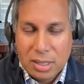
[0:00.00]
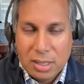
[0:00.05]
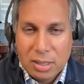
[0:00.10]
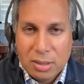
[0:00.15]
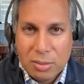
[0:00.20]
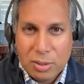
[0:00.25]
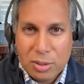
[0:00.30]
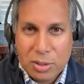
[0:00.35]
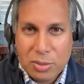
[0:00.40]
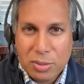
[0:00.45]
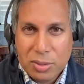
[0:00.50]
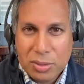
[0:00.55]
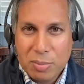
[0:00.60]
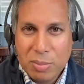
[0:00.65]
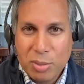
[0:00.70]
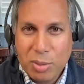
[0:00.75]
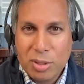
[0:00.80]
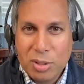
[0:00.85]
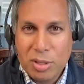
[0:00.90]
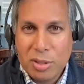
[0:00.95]
what's really
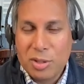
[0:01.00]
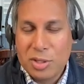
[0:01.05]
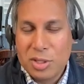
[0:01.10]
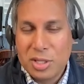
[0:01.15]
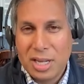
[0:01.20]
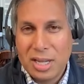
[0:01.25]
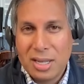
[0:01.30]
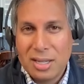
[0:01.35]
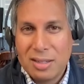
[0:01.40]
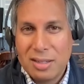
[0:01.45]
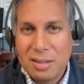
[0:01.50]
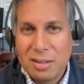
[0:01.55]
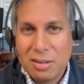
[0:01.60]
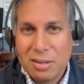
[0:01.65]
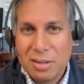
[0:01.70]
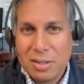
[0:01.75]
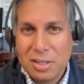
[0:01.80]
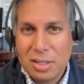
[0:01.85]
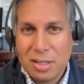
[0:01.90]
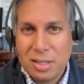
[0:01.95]
important to understand here
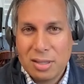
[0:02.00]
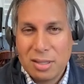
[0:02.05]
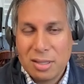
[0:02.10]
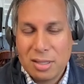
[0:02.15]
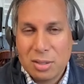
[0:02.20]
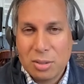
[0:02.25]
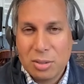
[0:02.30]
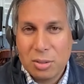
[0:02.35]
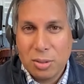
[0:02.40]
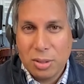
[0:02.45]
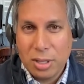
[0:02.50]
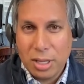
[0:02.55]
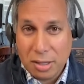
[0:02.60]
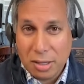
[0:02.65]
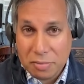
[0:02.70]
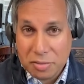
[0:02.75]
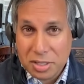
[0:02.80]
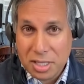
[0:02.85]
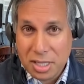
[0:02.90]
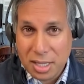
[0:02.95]
is that this whole
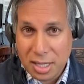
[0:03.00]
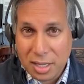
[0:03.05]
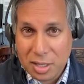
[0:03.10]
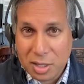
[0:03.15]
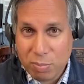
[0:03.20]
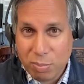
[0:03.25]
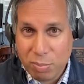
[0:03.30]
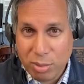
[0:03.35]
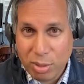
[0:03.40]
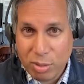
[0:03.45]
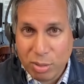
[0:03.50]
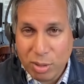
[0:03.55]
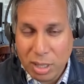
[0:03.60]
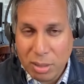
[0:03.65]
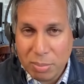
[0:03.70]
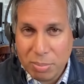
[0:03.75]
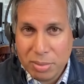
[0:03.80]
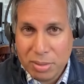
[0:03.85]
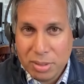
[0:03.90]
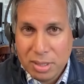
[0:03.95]
FTX
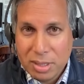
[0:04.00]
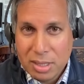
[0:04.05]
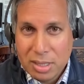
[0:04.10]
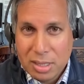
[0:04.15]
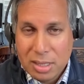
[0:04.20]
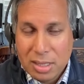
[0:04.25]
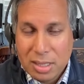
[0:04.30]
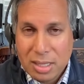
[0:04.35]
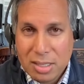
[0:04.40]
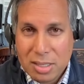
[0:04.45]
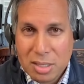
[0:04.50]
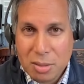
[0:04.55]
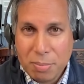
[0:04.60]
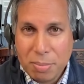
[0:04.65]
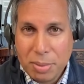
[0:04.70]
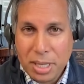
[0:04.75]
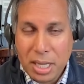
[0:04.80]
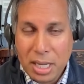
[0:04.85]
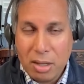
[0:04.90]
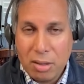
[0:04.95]
blowup is
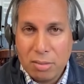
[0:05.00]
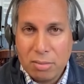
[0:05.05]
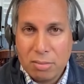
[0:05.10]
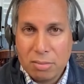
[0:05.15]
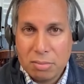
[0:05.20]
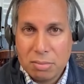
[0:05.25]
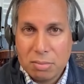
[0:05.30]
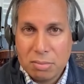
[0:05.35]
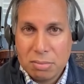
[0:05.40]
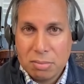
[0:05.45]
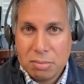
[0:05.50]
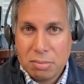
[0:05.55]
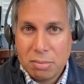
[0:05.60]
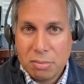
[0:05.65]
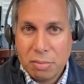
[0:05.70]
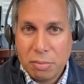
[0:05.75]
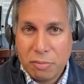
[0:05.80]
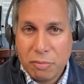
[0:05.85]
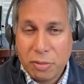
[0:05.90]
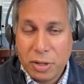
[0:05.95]
about
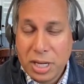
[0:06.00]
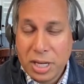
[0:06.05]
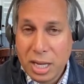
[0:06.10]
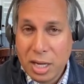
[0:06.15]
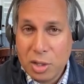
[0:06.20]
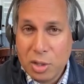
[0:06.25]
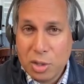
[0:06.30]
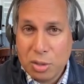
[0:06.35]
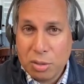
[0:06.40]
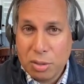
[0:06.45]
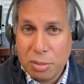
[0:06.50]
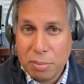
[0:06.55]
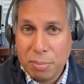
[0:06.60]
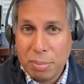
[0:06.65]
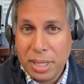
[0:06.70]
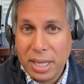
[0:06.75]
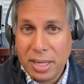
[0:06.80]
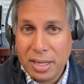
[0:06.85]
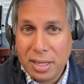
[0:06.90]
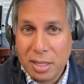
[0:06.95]
financial and
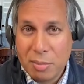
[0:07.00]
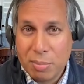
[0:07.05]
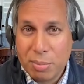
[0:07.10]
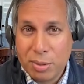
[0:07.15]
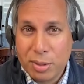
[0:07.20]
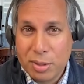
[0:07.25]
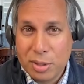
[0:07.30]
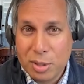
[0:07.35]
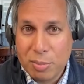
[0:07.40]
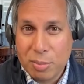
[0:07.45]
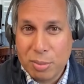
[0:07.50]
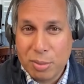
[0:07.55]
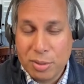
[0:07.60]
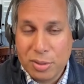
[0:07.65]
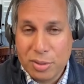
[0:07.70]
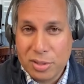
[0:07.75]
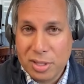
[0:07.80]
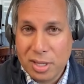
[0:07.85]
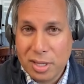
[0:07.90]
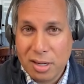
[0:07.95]
banking
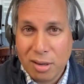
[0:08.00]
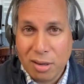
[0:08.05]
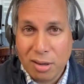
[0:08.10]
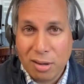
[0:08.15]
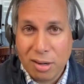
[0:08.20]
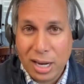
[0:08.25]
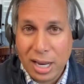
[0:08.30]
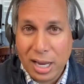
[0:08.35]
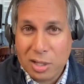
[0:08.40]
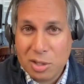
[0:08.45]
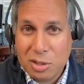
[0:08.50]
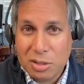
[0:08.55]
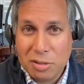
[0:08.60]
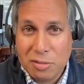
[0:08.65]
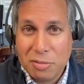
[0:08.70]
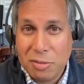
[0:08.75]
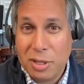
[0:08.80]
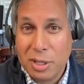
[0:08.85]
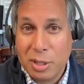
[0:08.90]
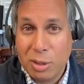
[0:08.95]
principles that are actually
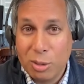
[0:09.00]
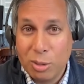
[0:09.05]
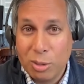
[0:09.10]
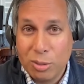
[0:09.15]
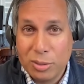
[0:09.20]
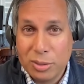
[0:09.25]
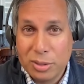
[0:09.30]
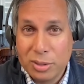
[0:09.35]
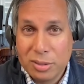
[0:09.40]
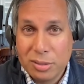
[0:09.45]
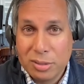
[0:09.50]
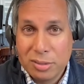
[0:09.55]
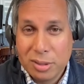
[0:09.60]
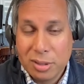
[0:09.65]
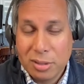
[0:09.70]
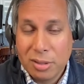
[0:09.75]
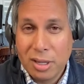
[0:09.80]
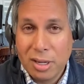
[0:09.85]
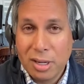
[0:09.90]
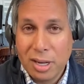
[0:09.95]
very old.
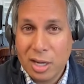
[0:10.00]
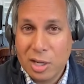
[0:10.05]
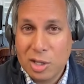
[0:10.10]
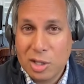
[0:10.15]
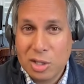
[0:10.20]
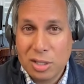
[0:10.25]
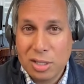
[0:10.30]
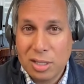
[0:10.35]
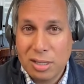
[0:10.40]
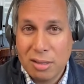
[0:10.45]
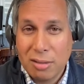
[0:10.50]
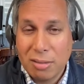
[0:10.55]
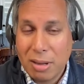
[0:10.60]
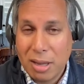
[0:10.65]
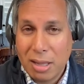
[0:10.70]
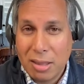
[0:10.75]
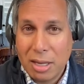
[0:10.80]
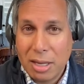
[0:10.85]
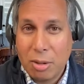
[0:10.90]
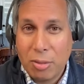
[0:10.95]
They're not actually,
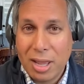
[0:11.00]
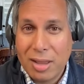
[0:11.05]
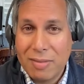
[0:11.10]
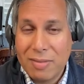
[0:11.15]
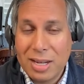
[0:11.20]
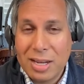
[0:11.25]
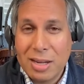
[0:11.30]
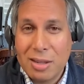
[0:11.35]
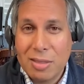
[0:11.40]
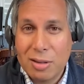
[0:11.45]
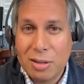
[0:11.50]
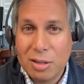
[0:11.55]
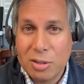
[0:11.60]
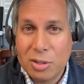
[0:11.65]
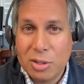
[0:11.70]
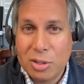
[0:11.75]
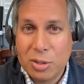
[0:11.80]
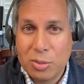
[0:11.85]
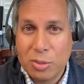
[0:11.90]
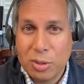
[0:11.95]
they don't have anything to
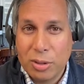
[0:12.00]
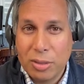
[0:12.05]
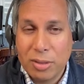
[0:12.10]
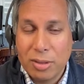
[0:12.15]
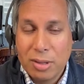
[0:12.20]
do with